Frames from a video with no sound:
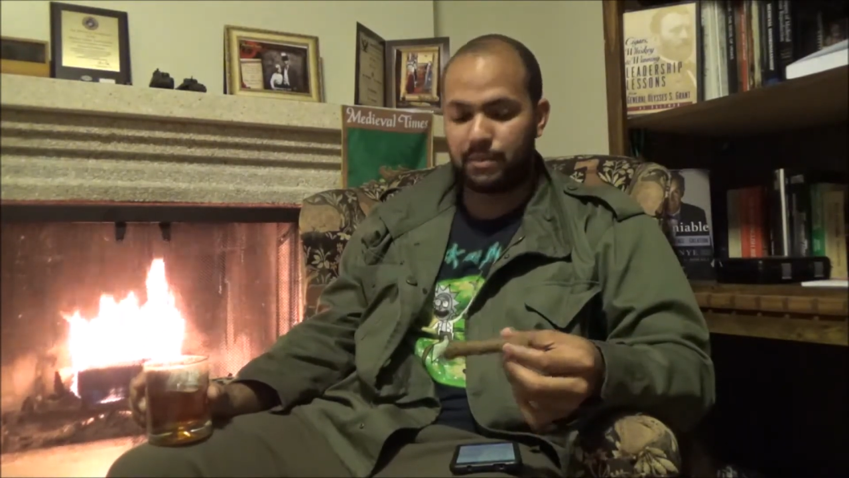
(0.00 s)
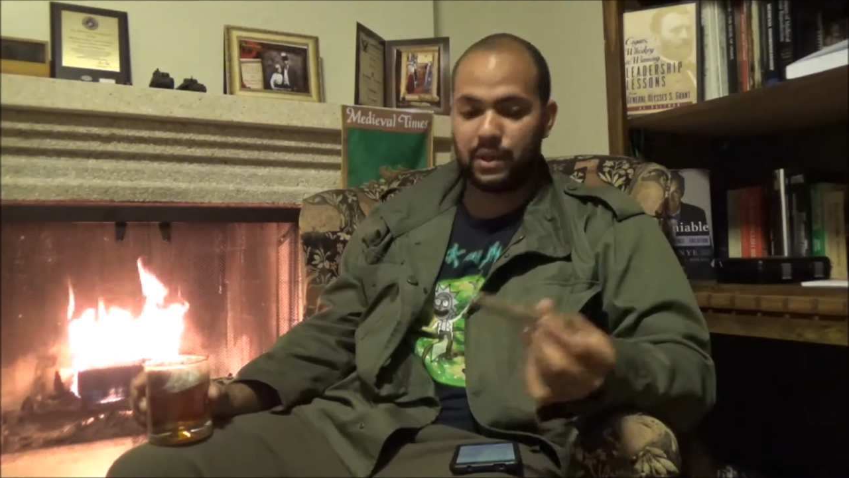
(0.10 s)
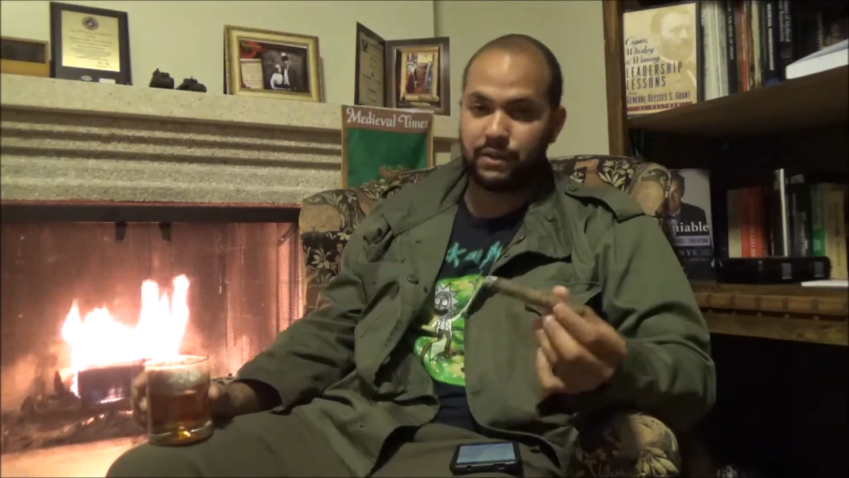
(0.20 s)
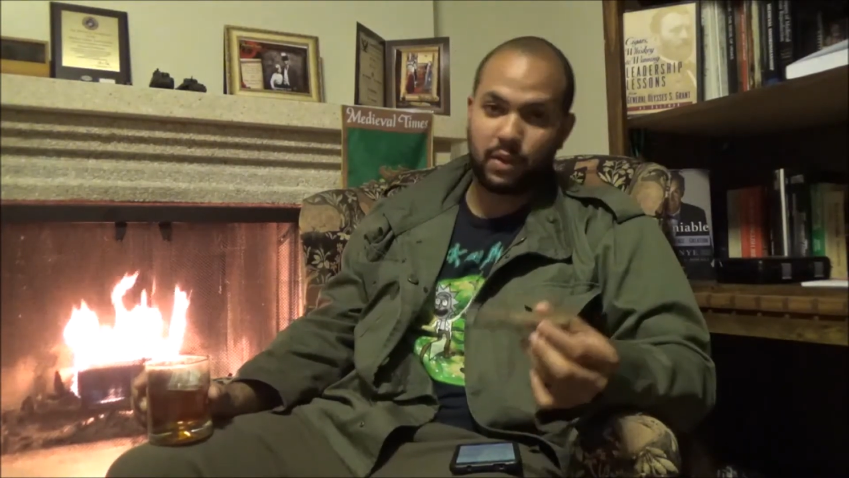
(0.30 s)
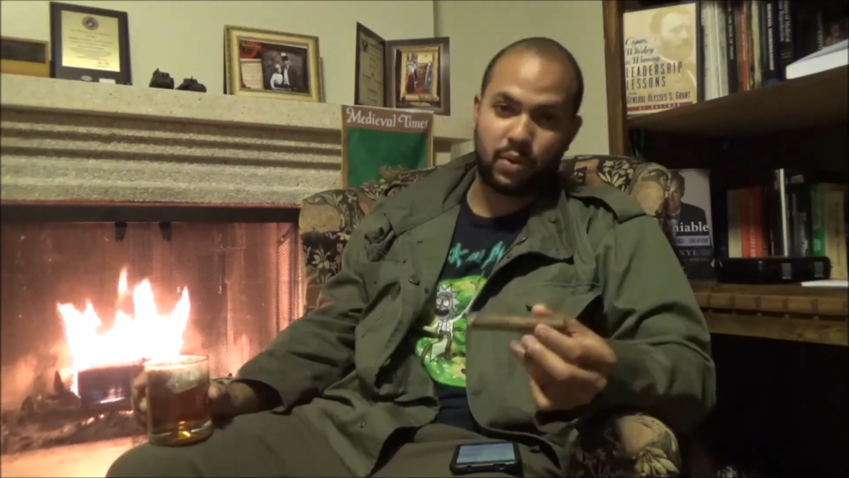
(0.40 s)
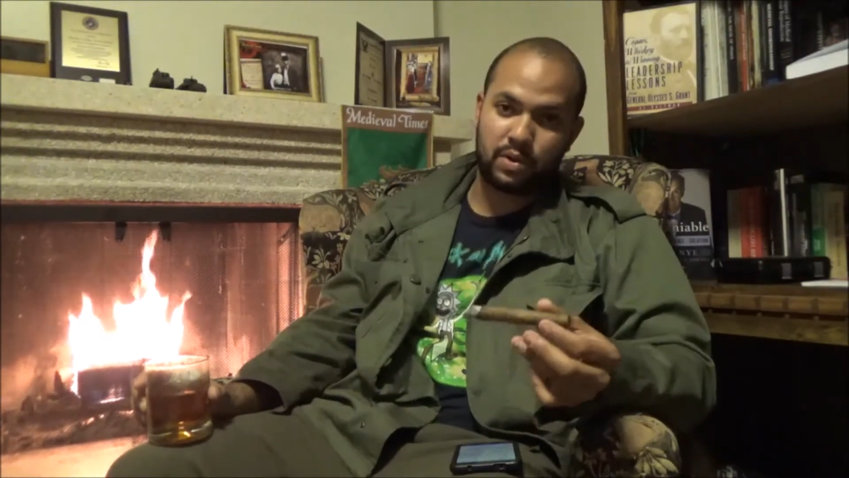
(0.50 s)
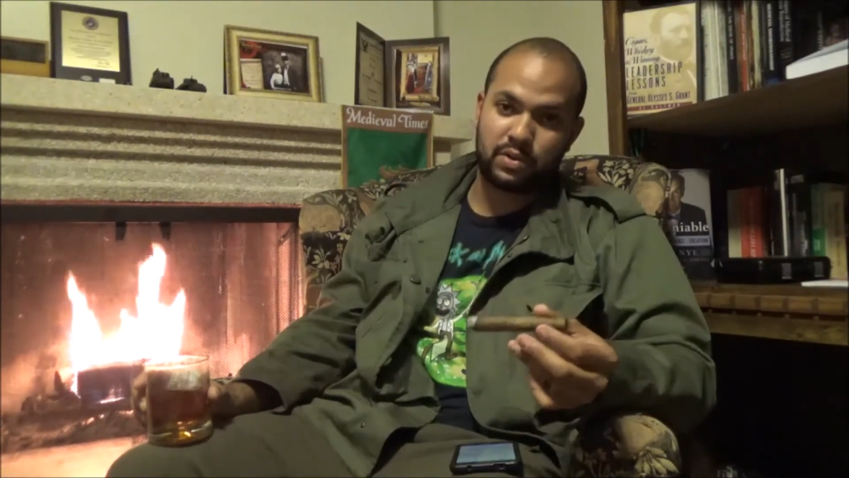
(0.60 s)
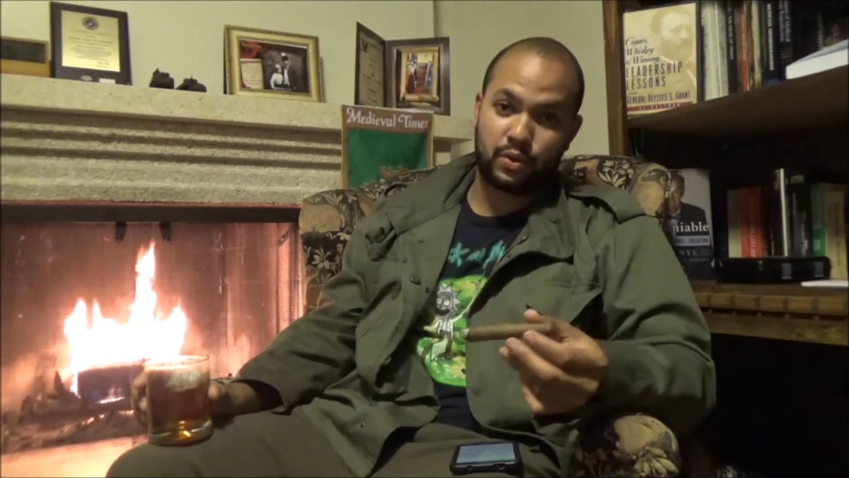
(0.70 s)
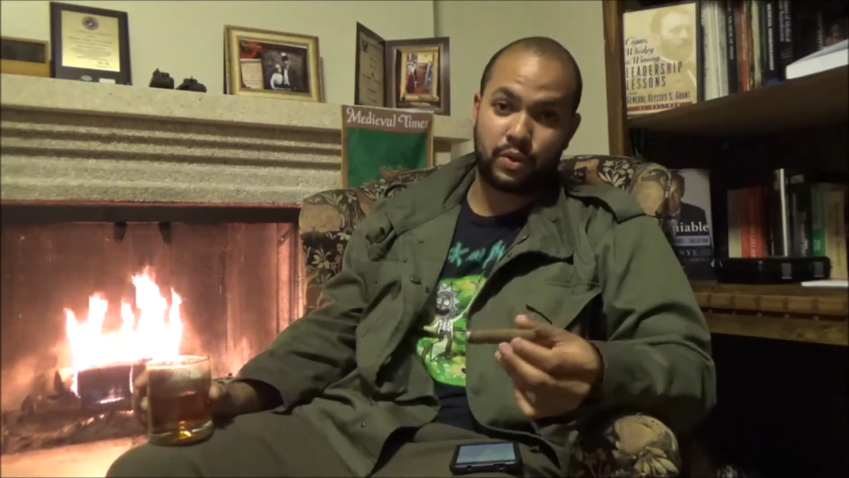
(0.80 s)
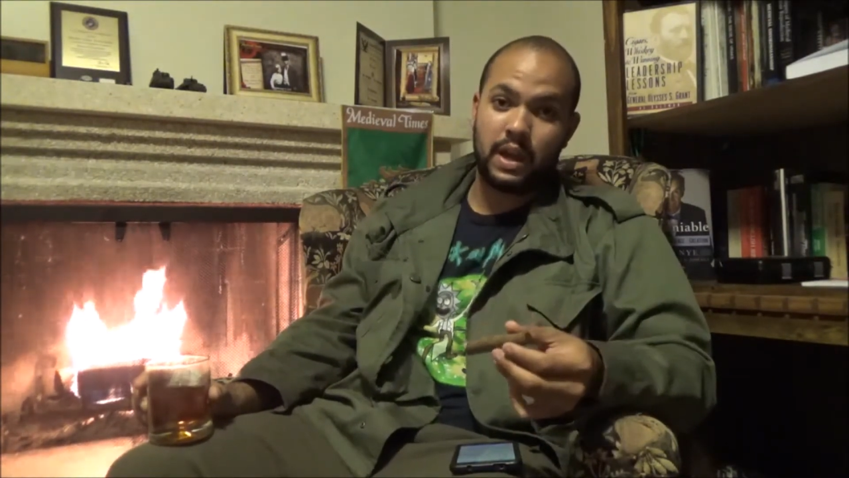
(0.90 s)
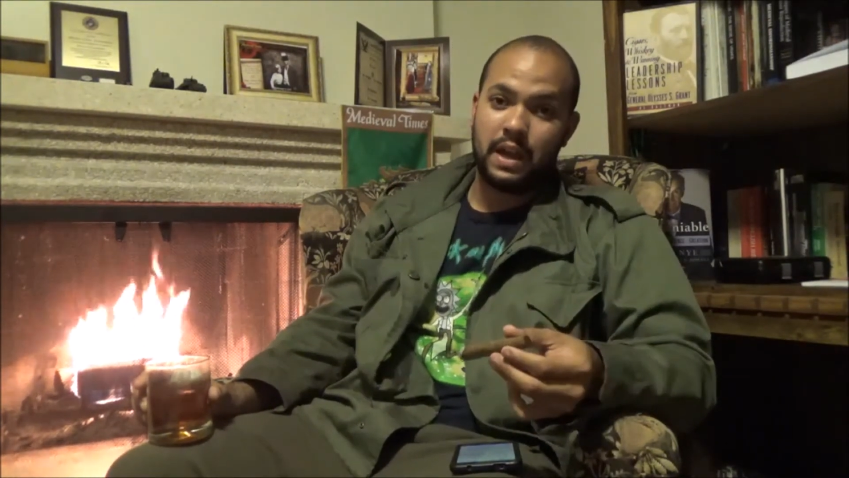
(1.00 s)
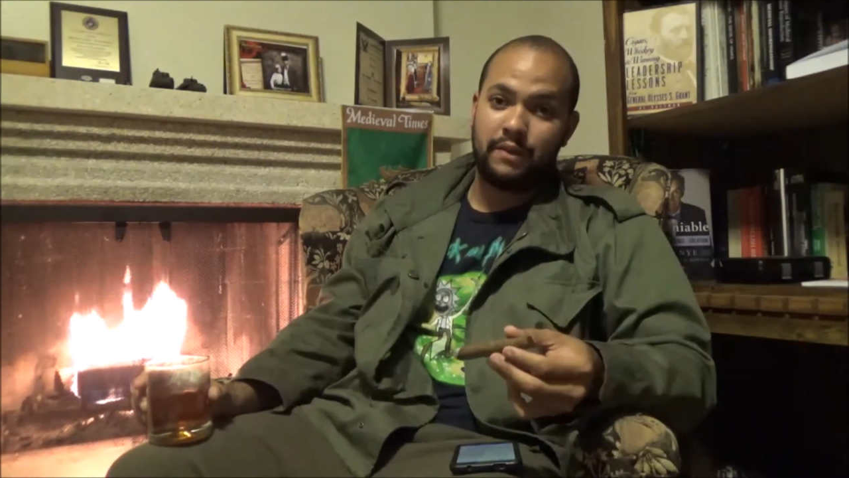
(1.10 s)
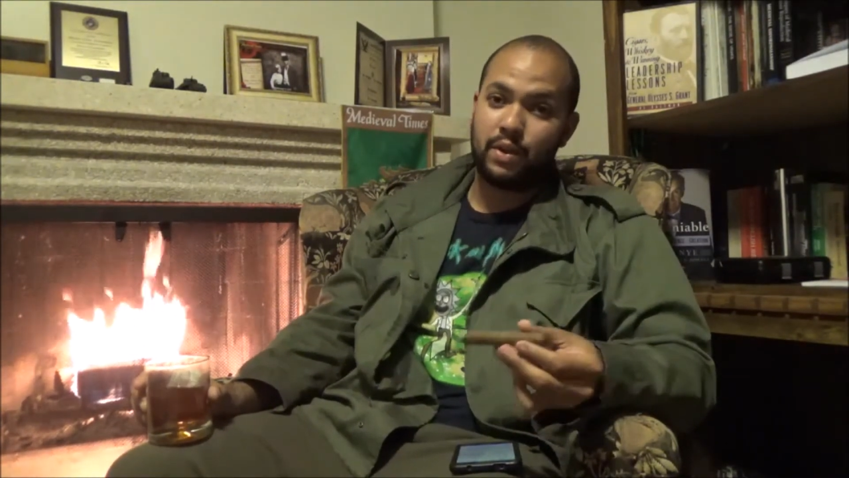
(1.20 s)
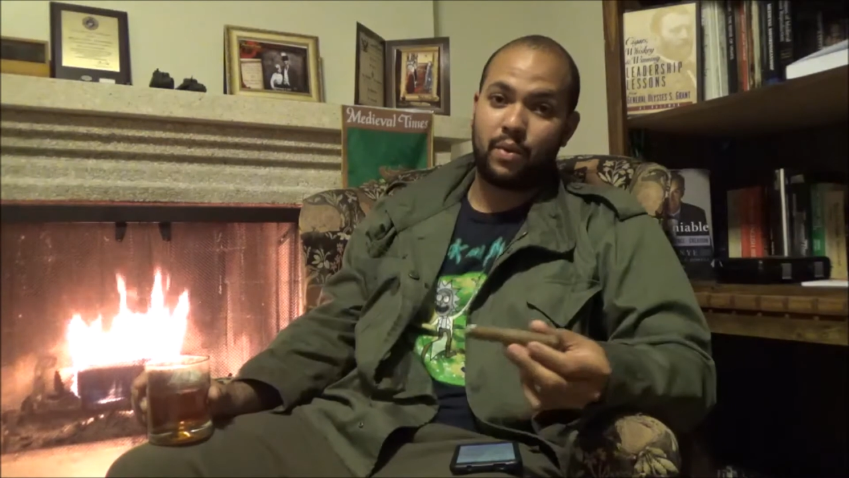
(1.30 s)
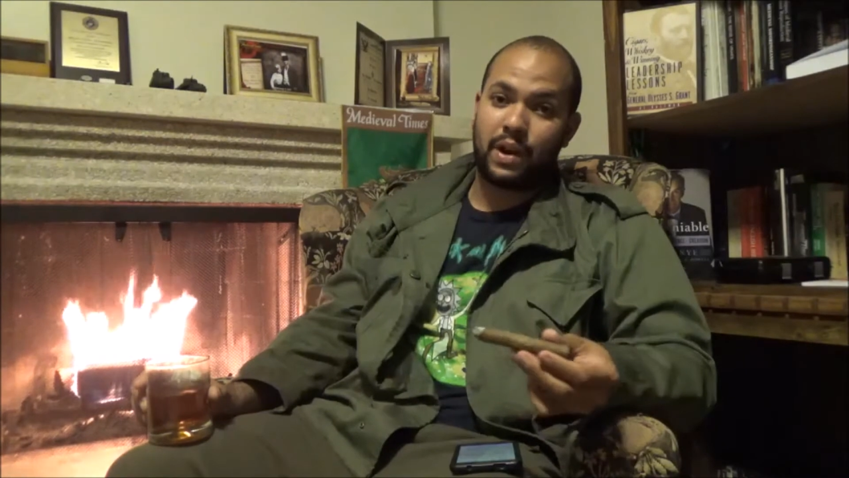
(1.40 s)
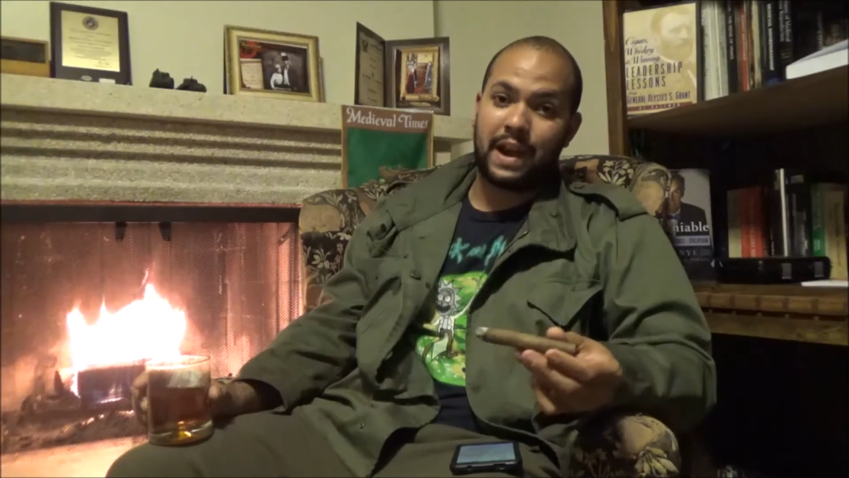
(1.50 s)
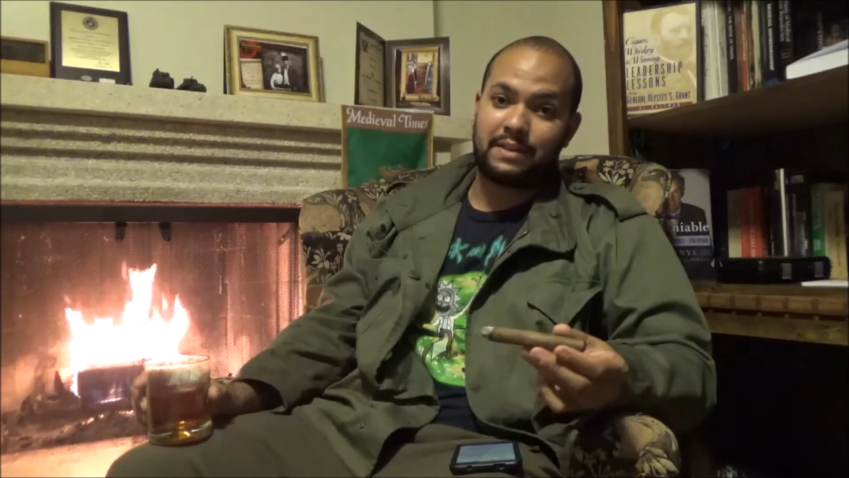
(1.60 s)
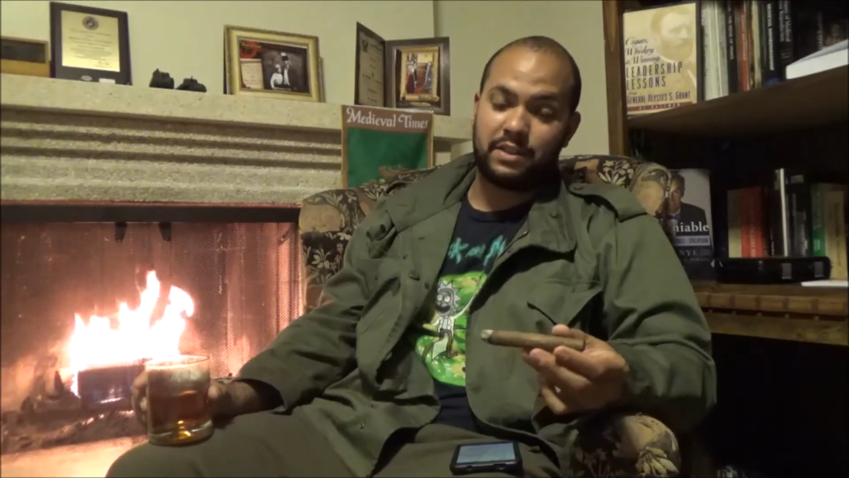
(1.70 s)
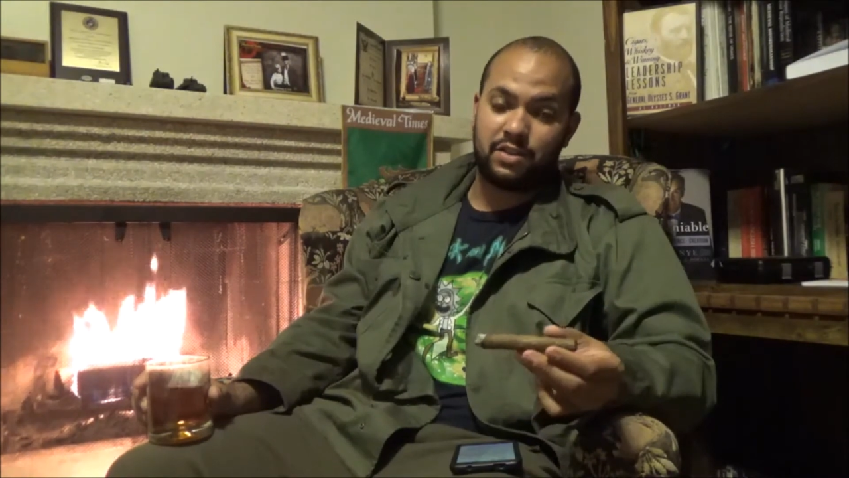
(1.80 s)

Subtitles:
But if they weren't acting